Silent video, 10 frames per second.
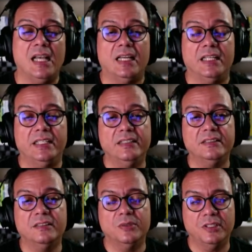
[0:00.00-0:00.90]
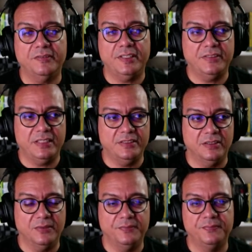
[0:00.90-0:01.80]
here's a word of advice
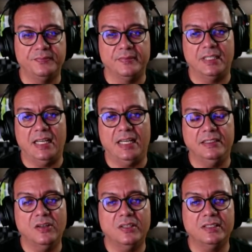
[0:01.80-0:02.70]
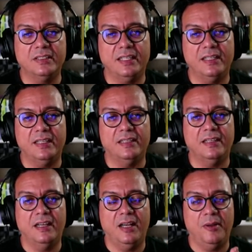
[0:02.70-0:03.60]
though. I noticed that
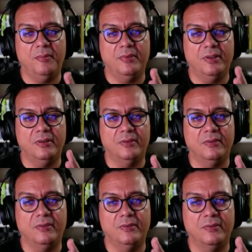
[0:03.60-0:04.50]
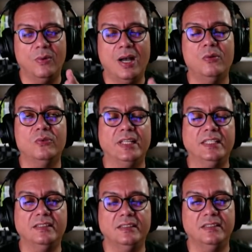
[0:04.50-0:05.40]
while
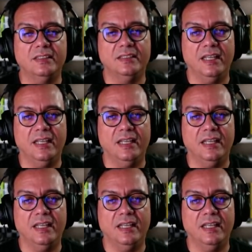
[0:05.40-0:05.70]
RACI